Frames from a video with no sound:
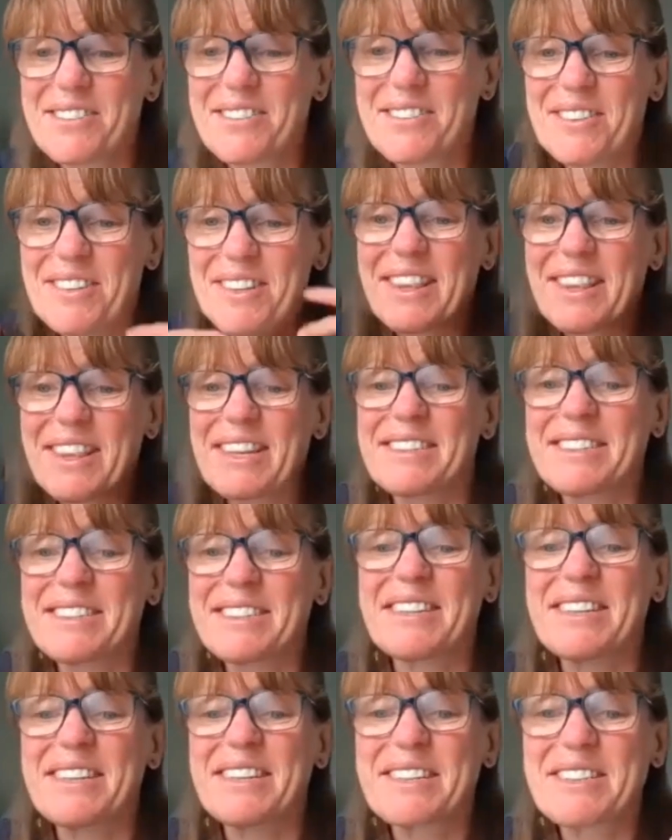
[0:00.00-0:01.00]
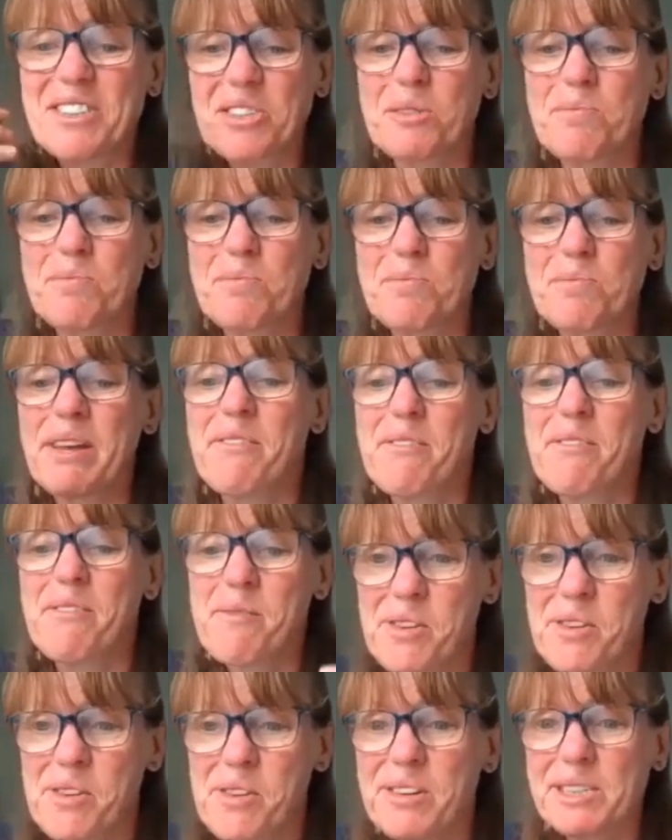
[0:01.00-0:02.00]
this is you speaking from
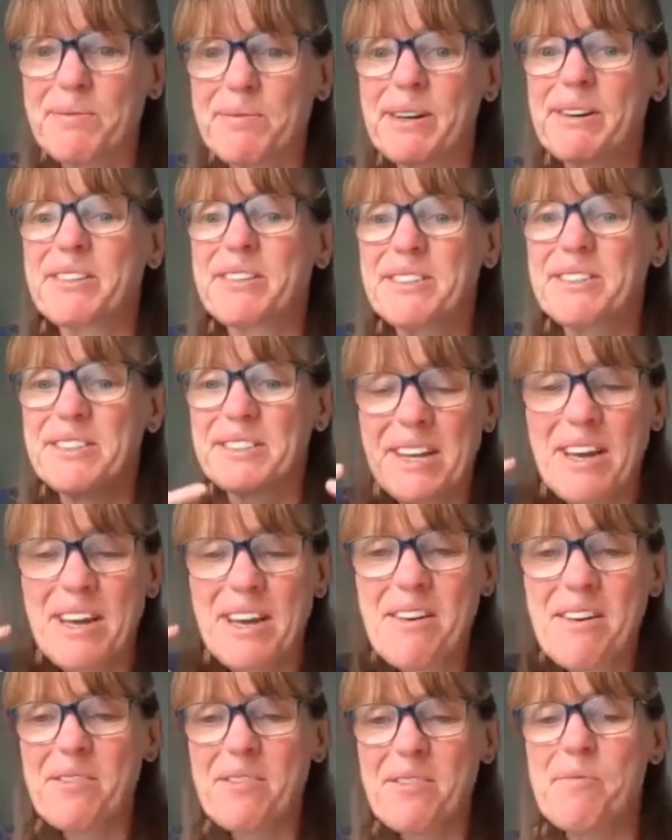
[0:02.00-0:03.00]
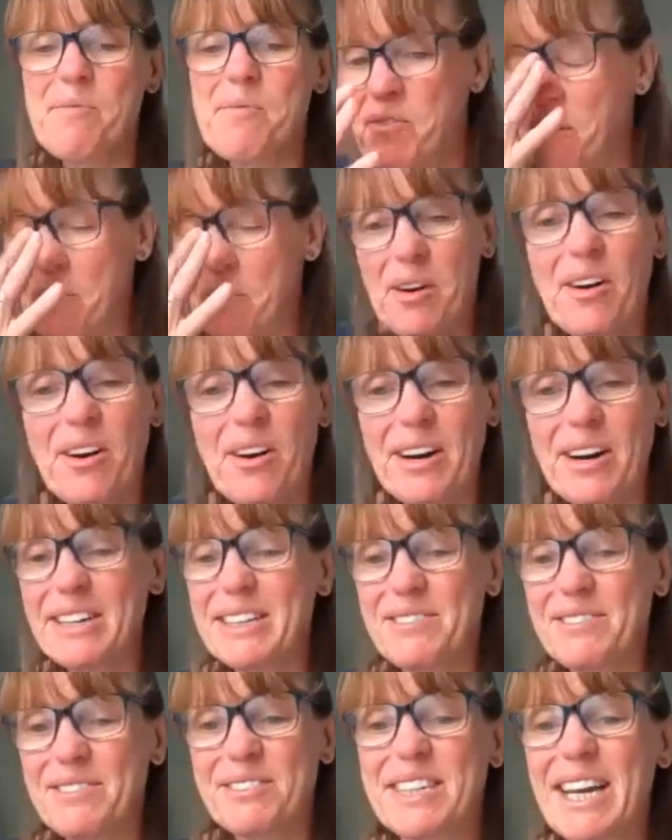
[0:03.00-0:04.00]
your experience, from your heart, and
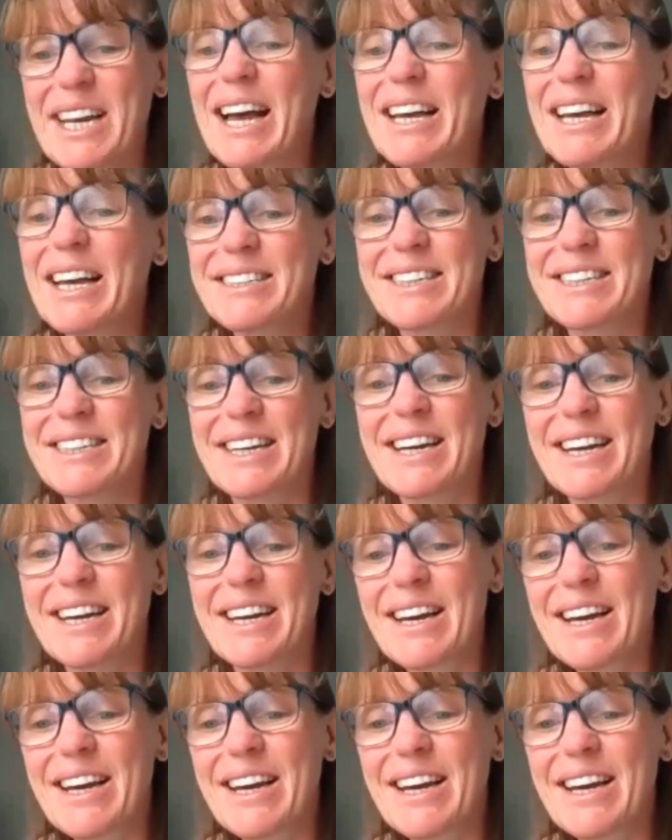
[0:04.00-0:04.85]
it's fantastic.